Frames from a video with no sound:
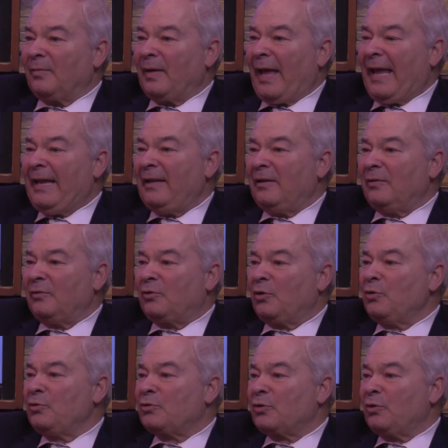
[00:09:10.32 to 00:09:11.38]

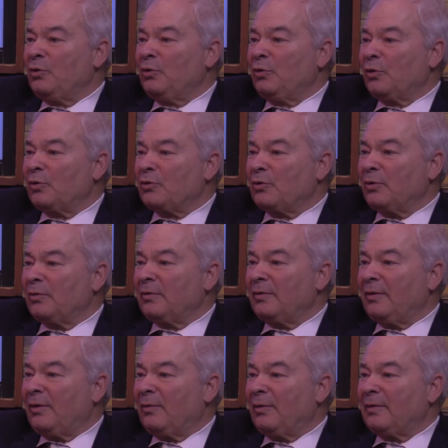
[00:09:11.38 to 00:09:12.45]
8-2 school or
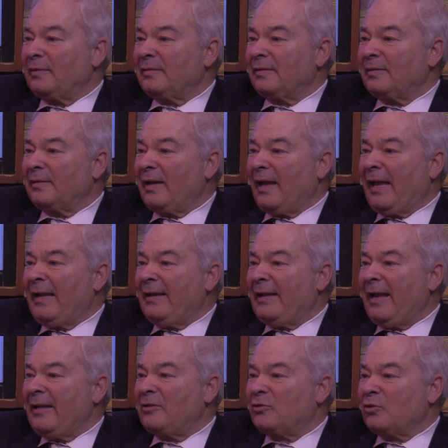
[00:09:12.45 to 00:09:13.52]

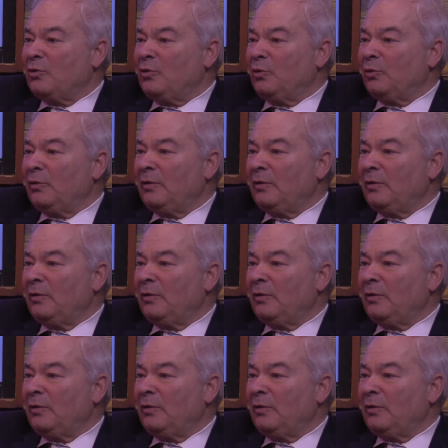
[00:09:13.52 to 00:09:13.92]
8-8 school,